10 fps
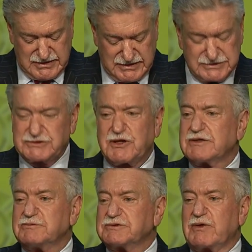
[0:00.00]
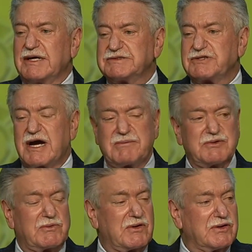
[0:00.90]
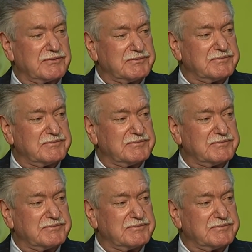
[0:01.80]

I just thought it was the greatest job in the world.